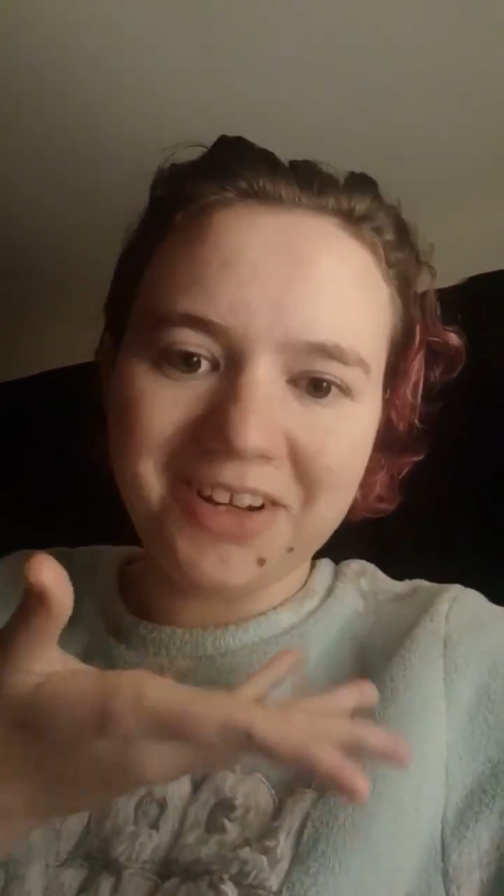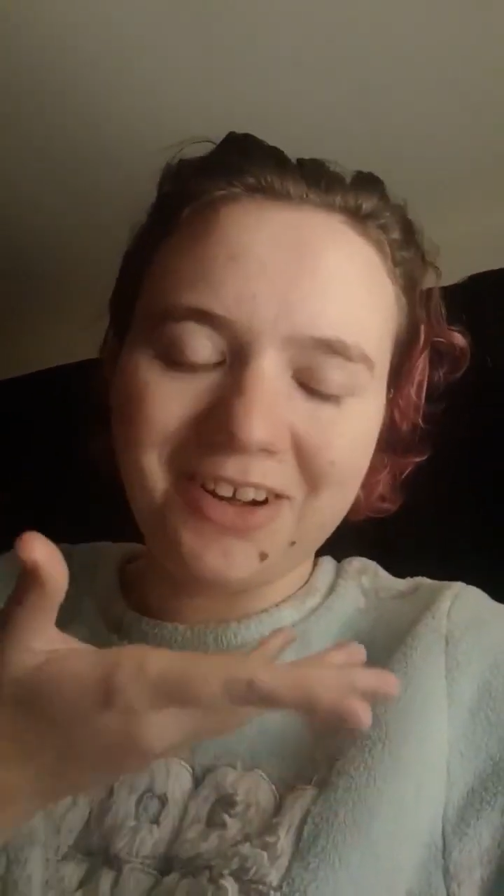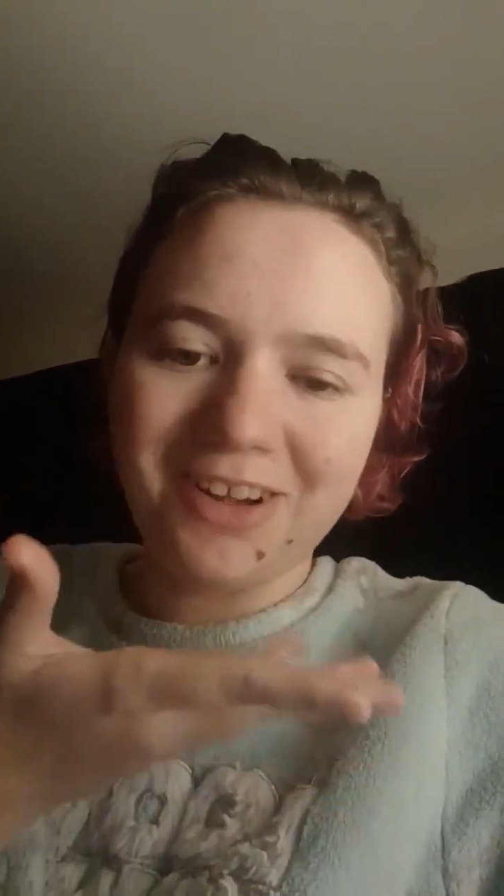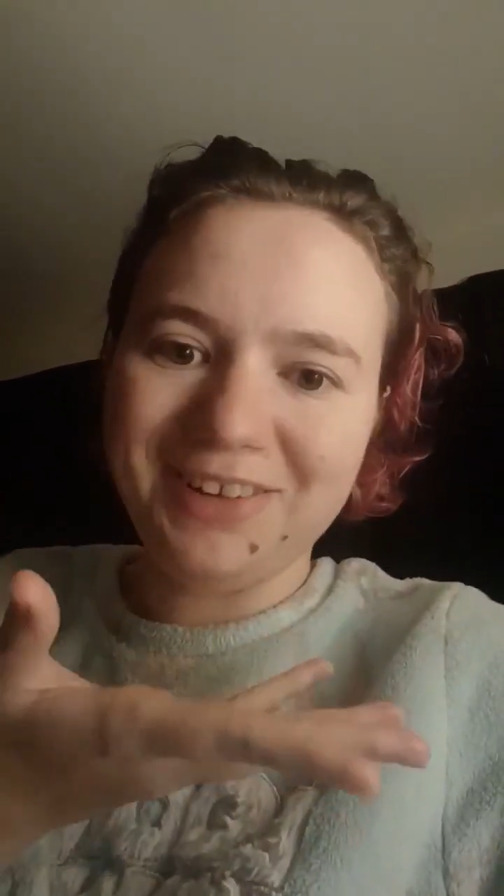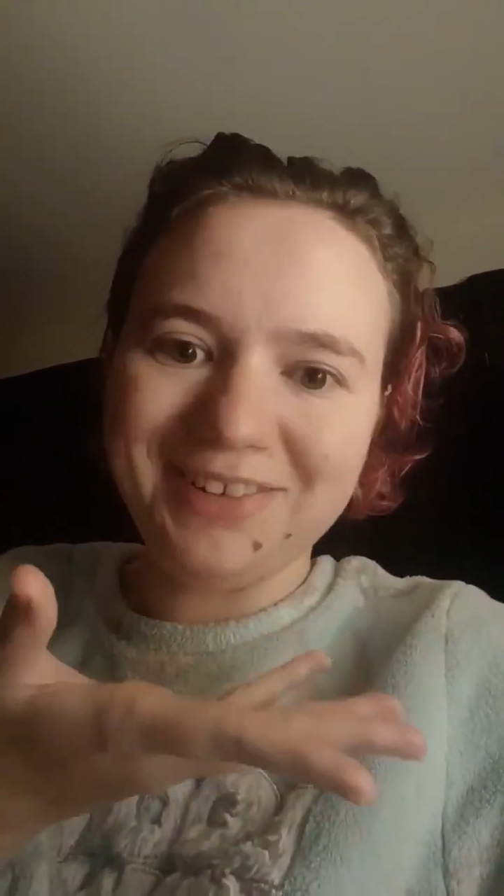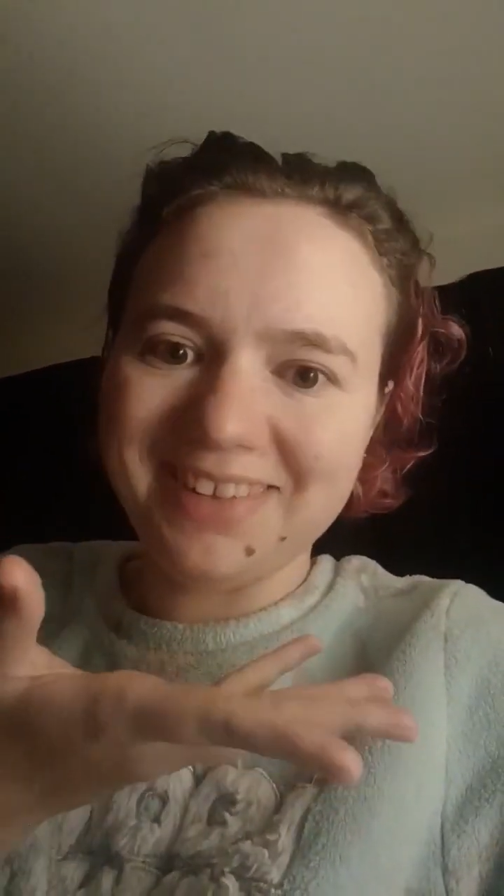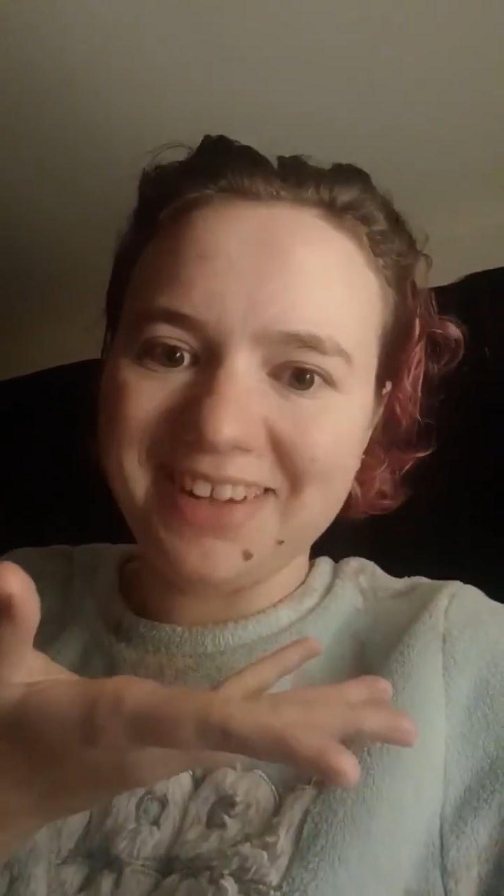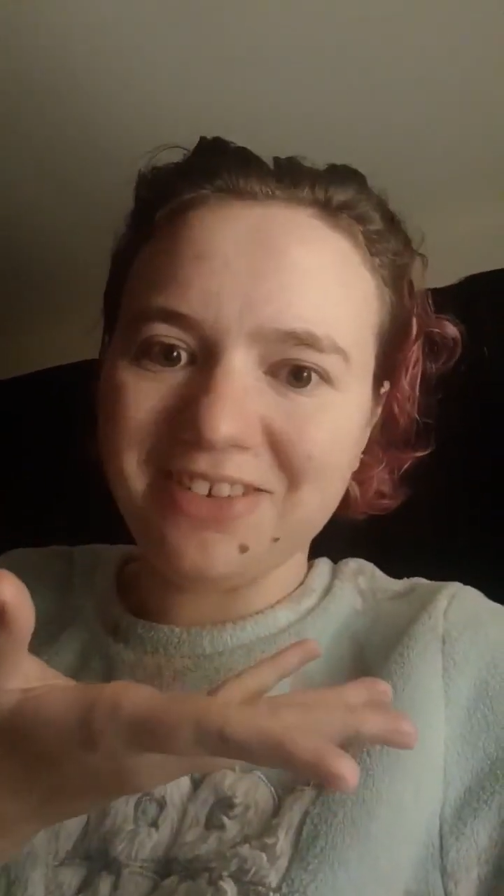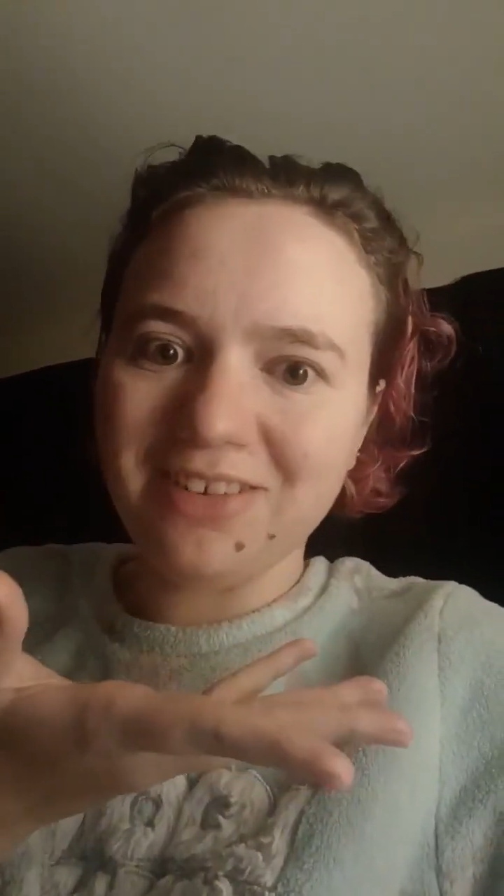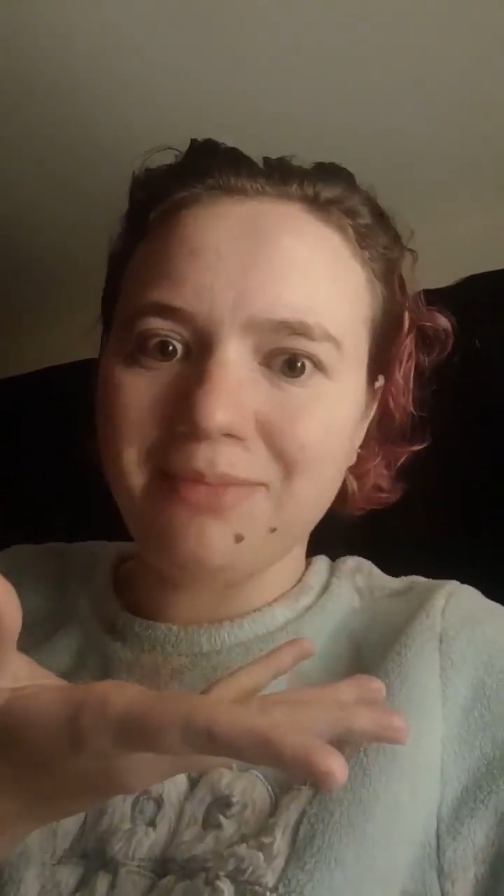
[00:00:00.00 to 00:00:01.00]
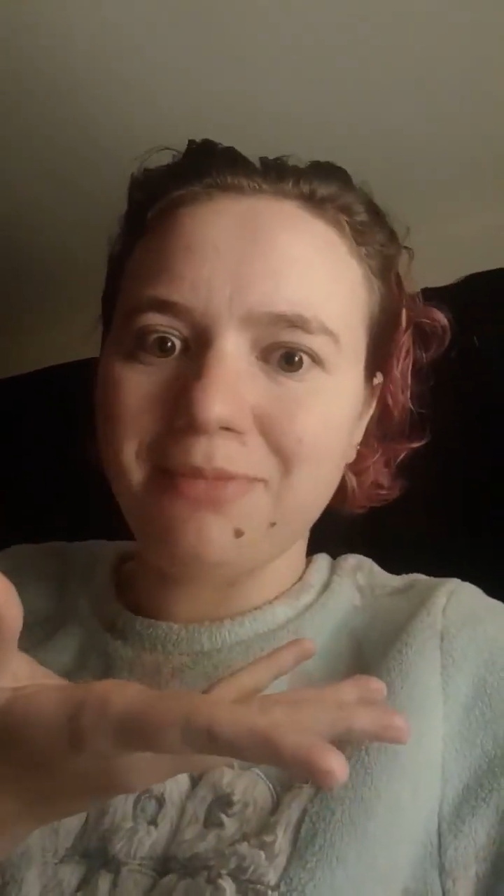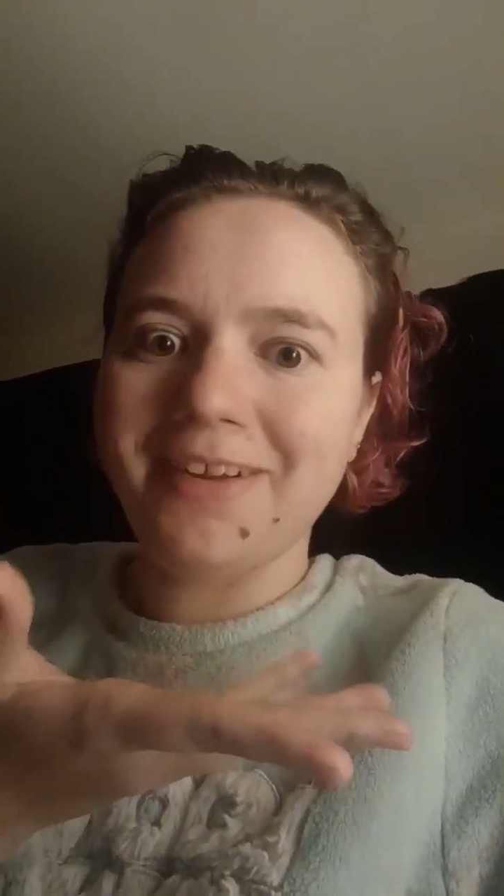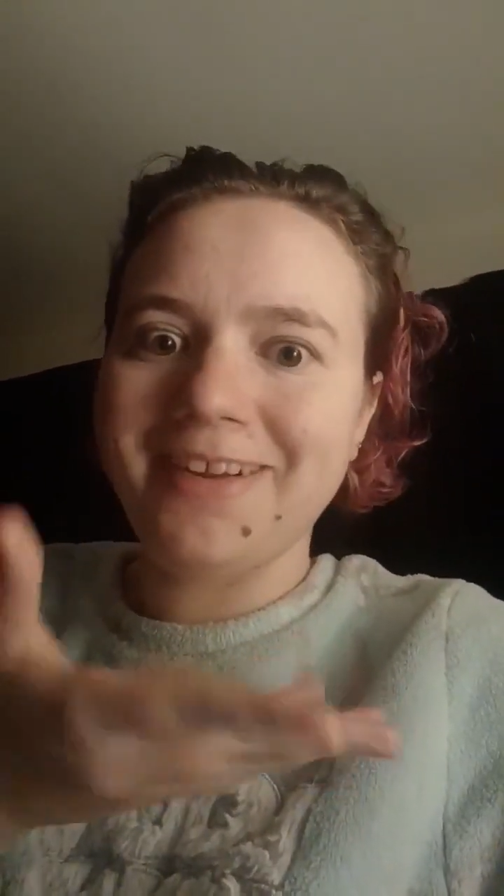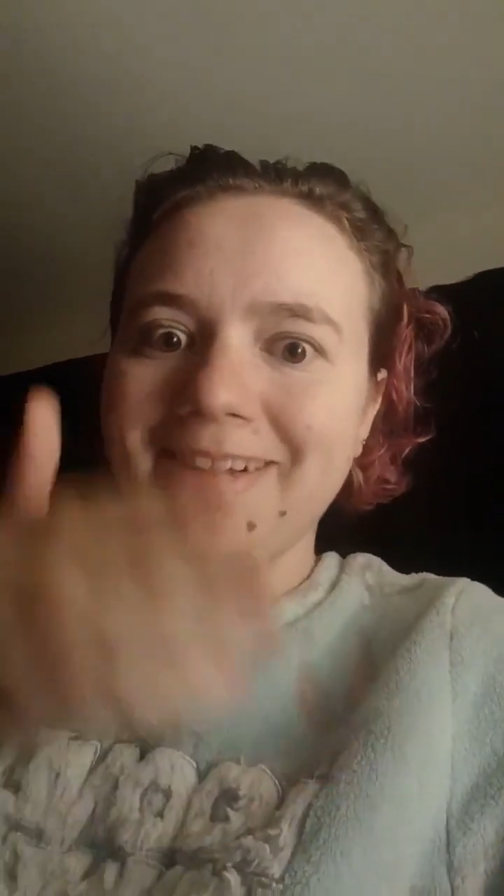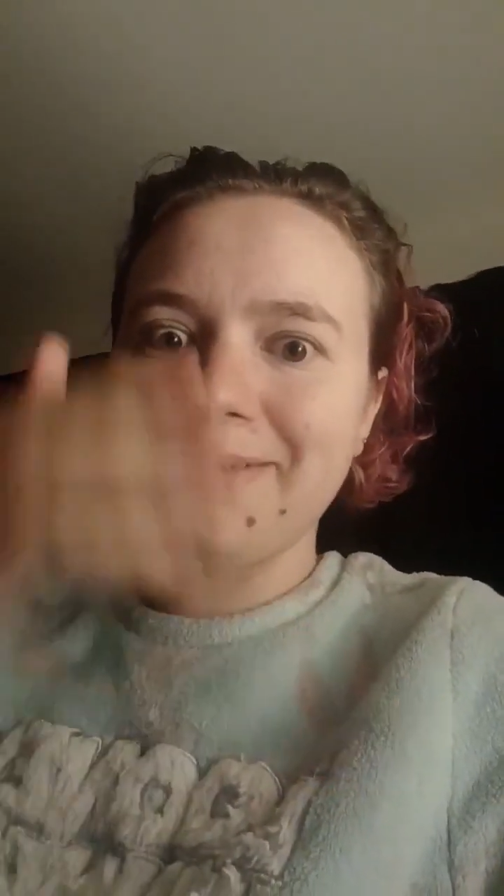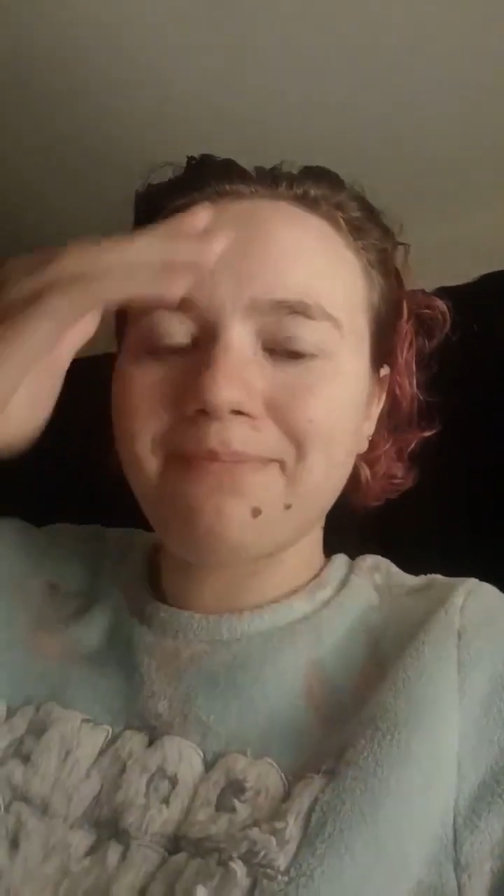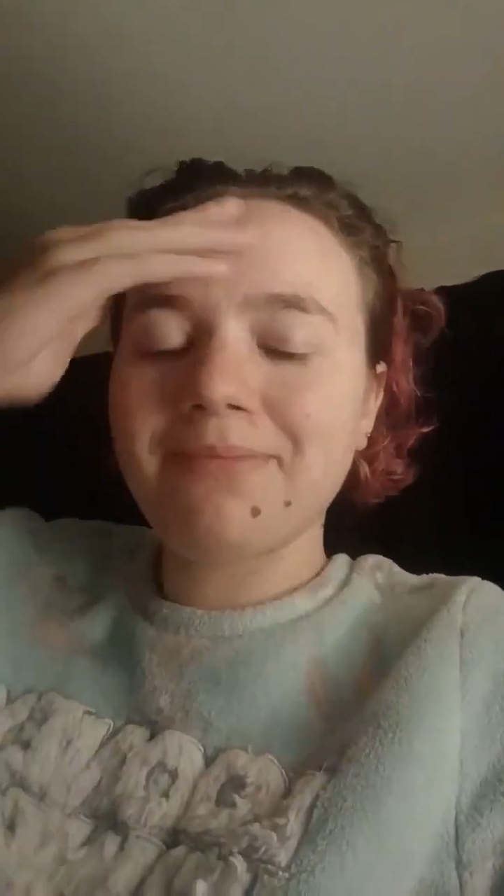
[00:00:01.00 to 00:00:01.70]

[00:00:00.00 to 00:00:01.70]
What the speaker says: a closet cosplay.